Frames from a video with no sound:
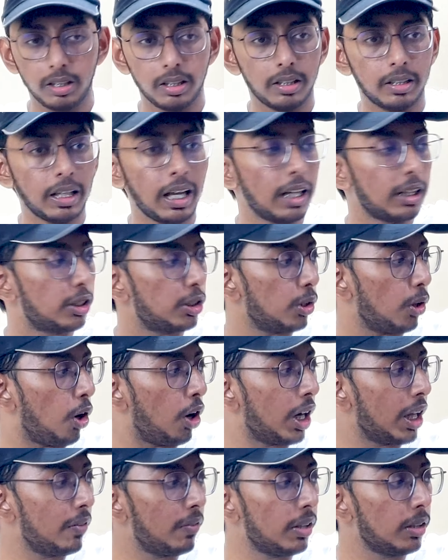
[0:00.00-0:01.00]
Yeah, it's
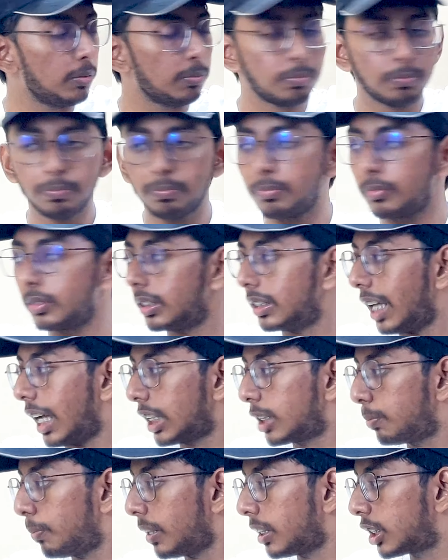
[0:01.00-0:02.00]
not even
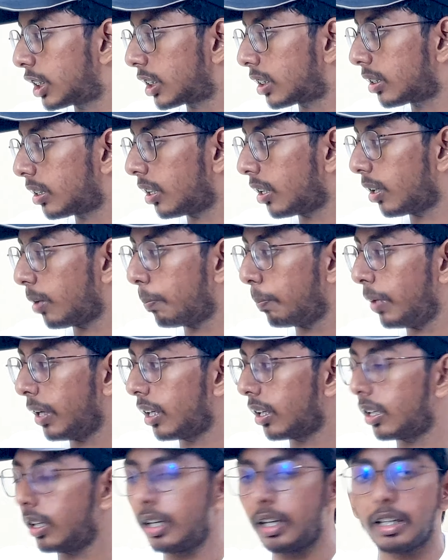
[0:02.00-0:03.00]
that much
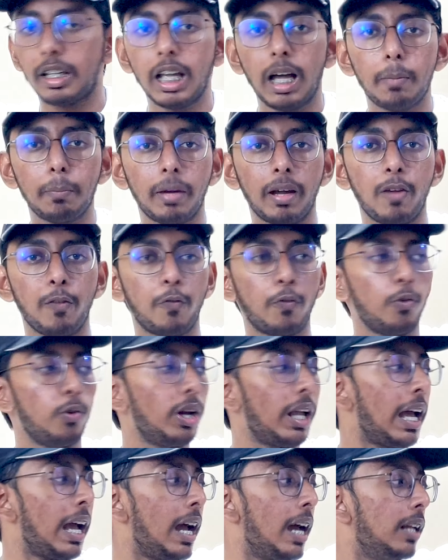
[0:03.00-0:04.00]
big. Yeah, my full
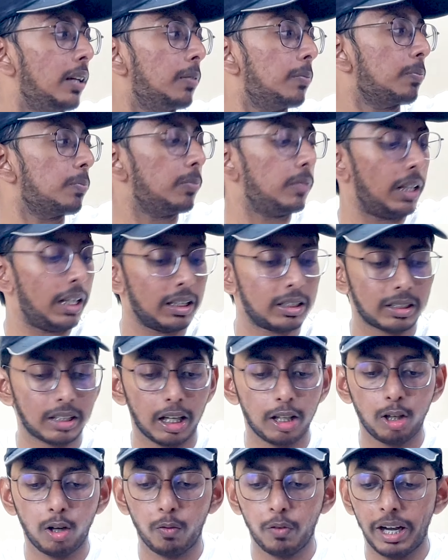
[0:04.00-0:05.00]
hand, it's
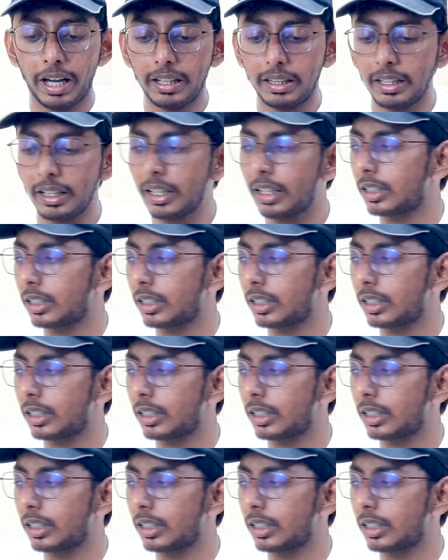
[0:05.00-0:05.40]
kind of, I think